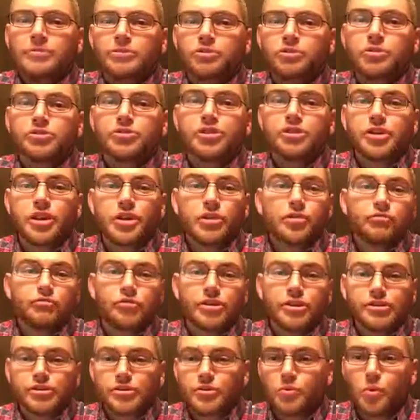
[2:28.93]
So it's another
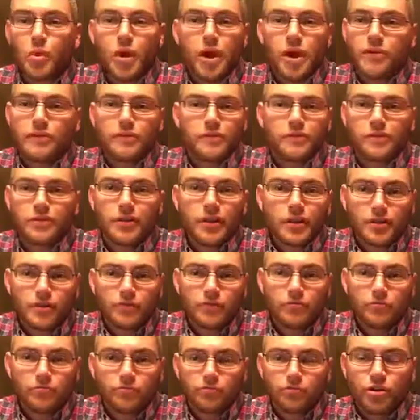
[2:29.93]
reason why
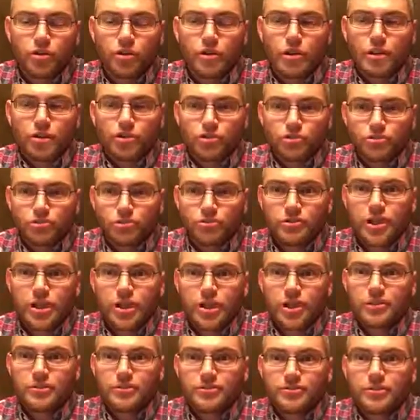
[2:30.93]
they're really just
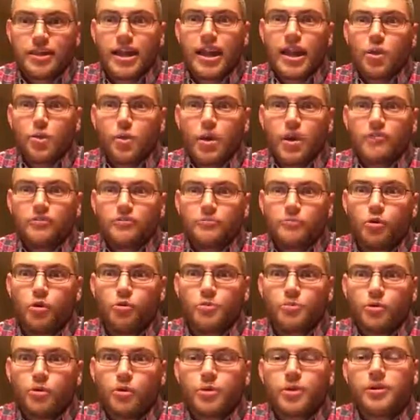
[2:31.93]
saying stay away from
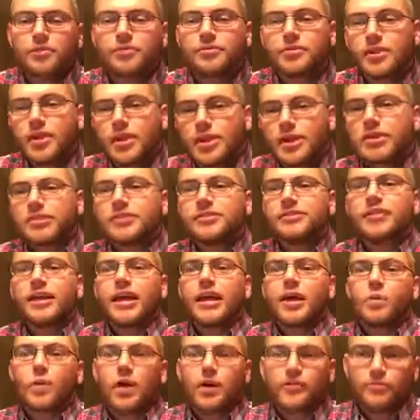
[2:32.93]
opioids,
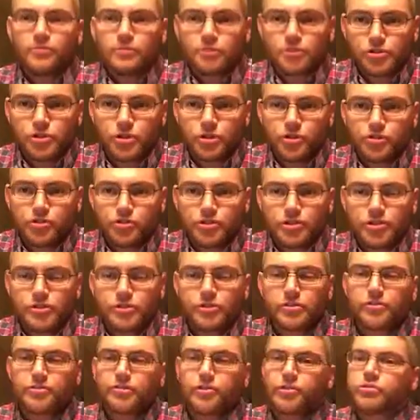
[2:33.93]
stay away from surgeries,
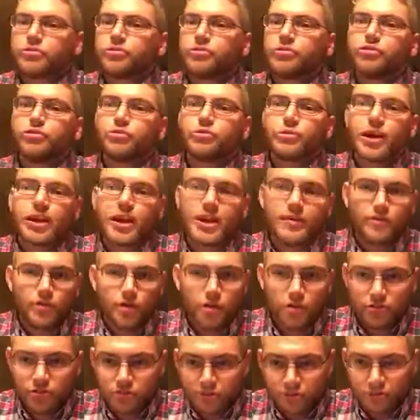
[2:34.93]
because surgeries do not have a
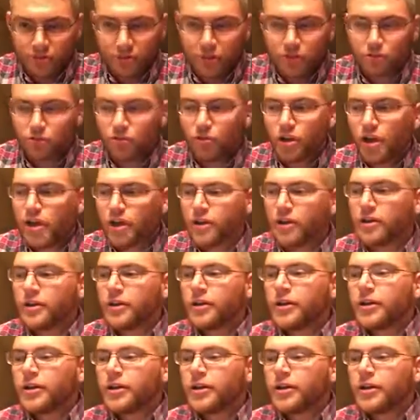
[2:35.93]
good success rate.